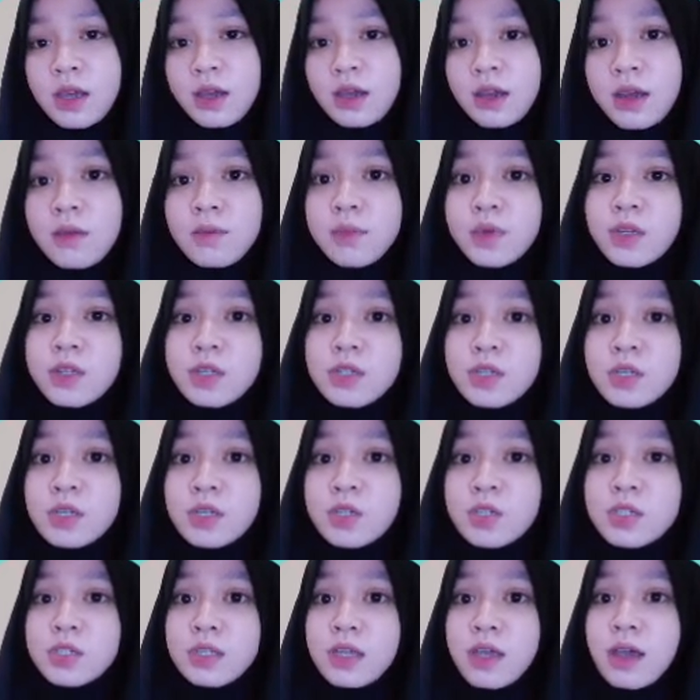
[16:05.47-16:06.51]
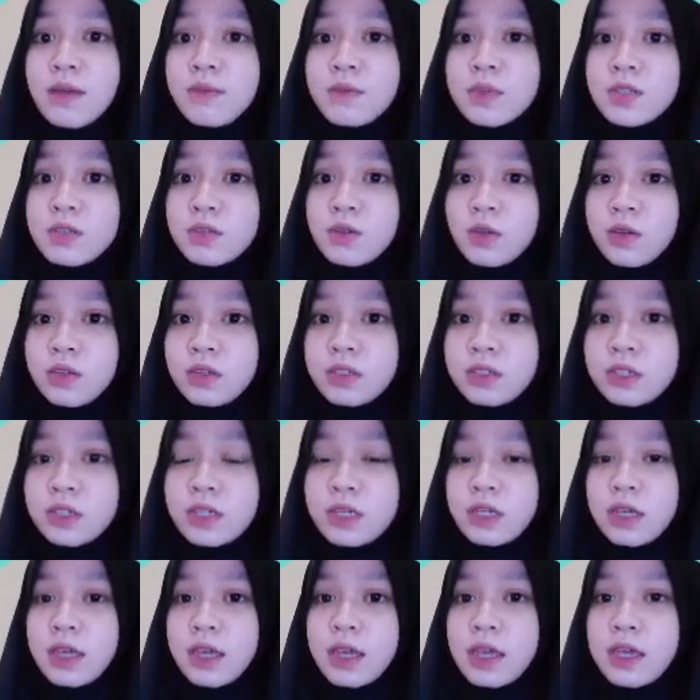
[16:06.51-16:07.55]
Companies such as Amazon,
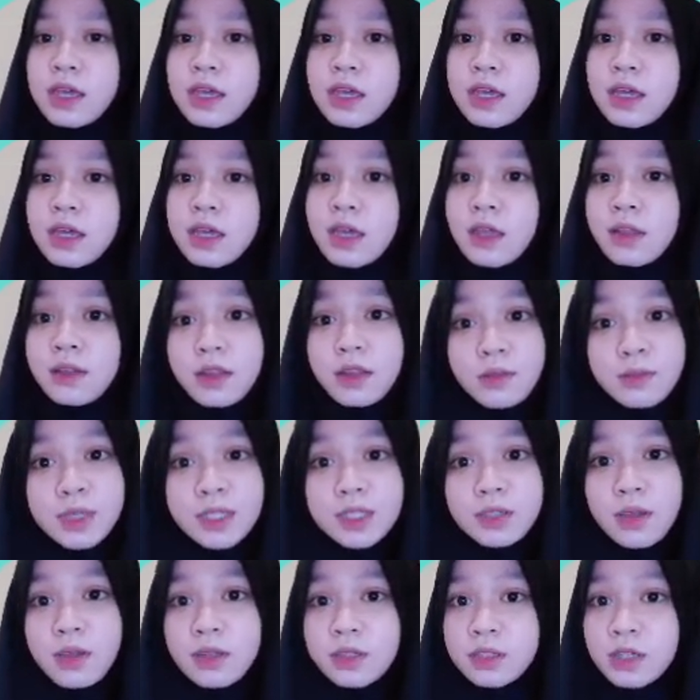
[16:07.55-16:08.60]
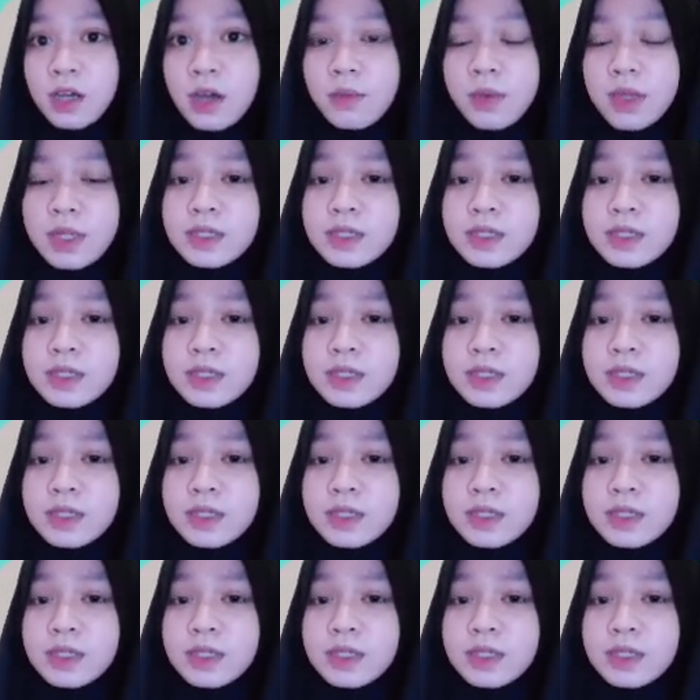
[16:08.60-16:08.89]
LLbean.com,